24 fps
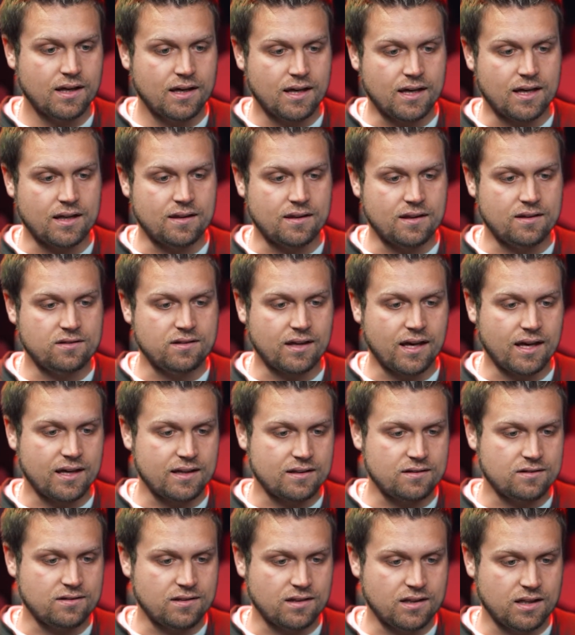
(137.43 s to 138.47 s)
and this
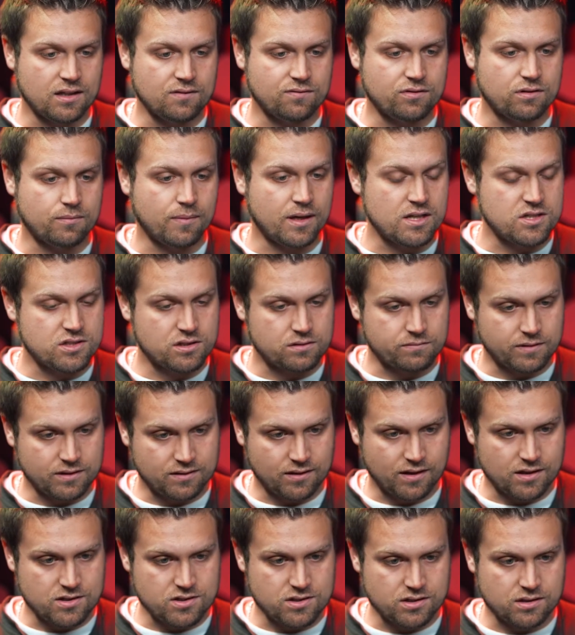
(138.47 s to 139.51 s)
aids in information
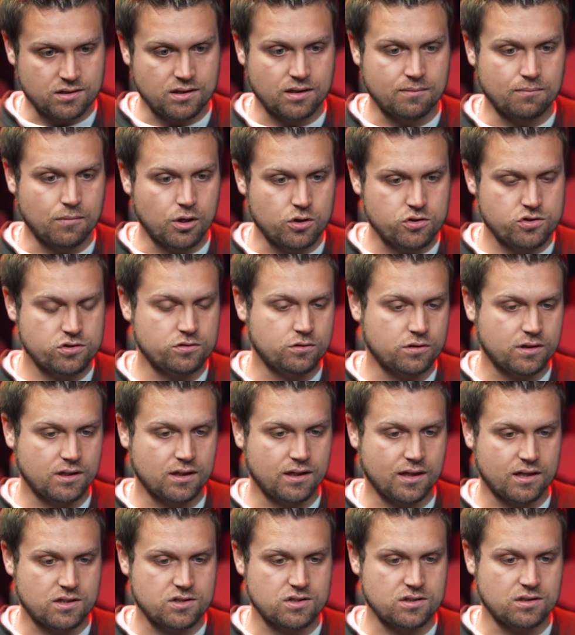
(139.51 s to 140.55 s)
retention, emotional
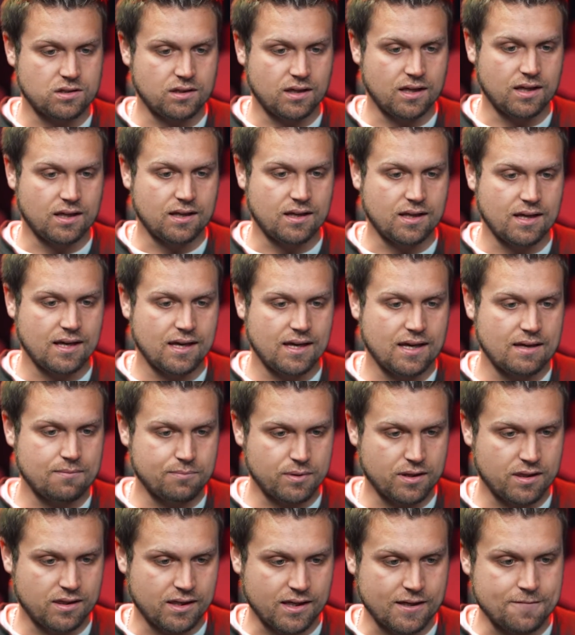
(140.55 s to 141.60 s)
connection, and
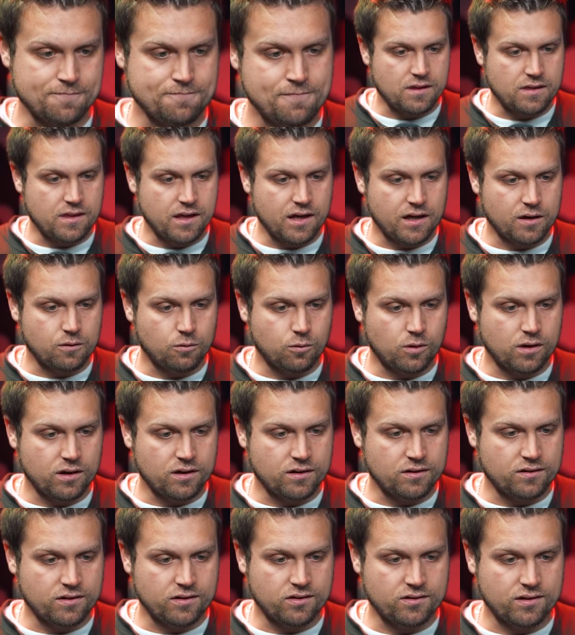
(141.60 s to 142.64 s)
empathy. There
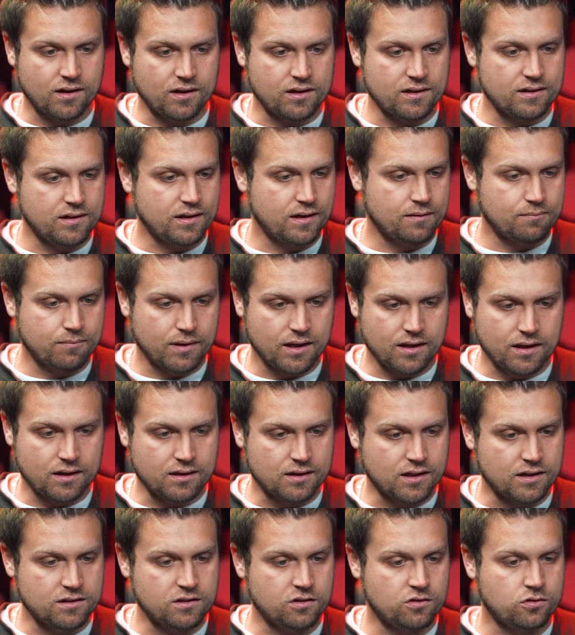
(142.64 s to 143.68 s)
was a study done by the
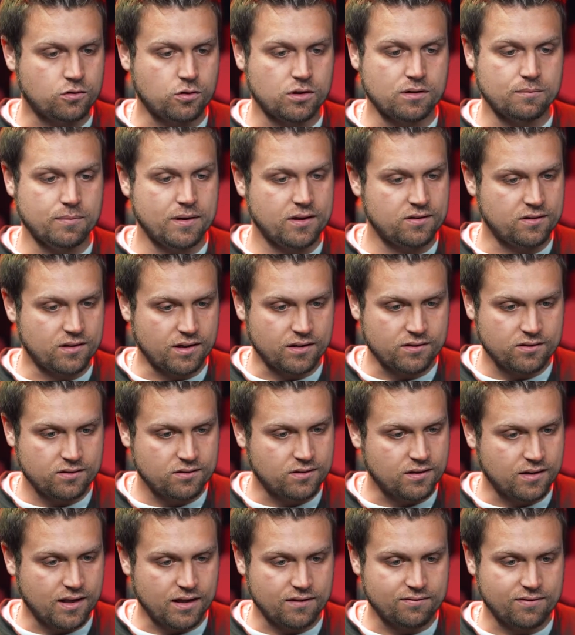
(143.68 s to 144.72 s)
London School of Business,
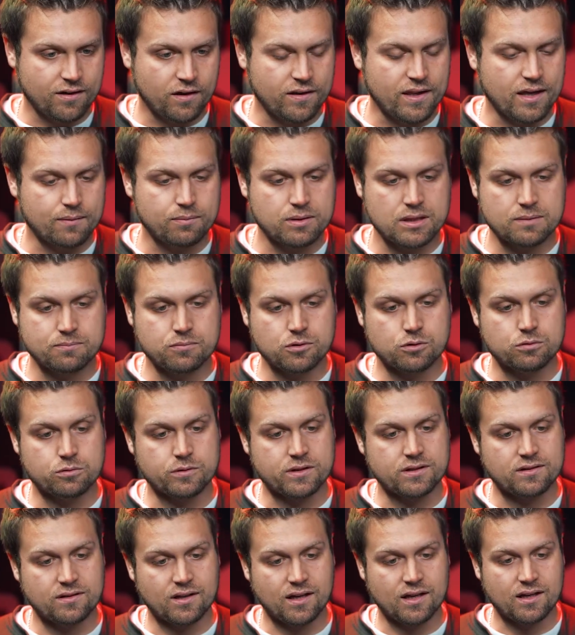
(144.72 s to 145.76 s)
and they found that people
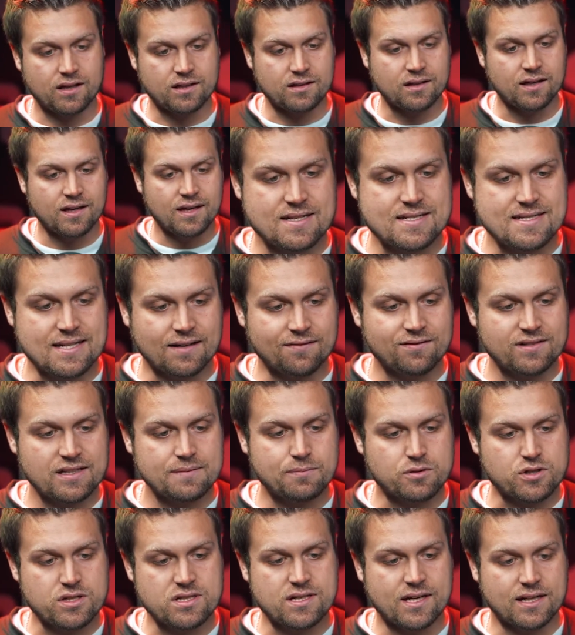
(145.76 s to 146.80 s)
retain
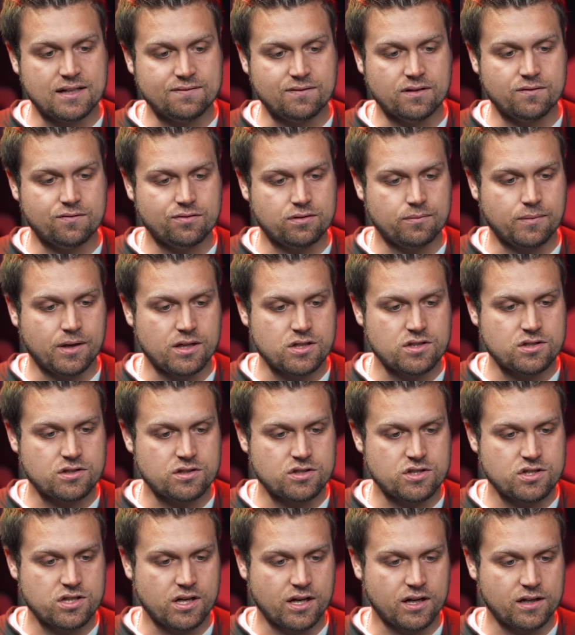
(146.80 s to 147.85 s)
70% of information
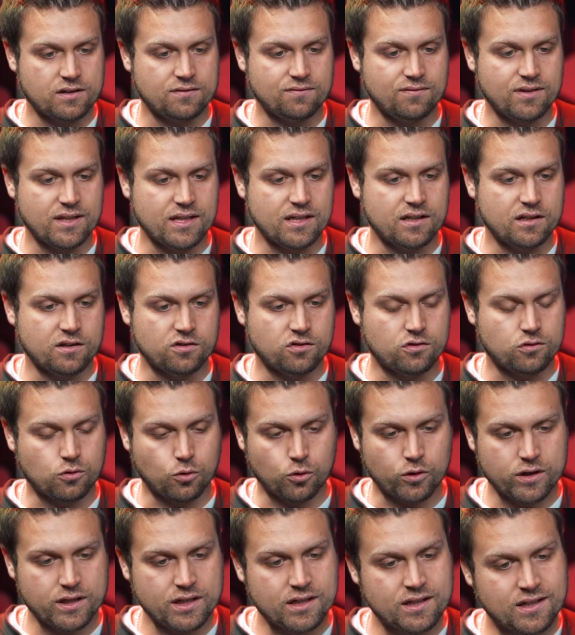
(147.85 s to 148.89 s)
shared via a
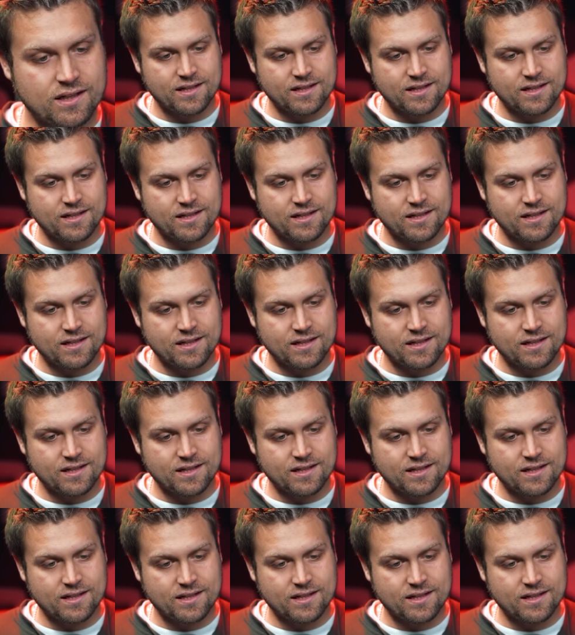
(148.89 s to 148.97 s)
story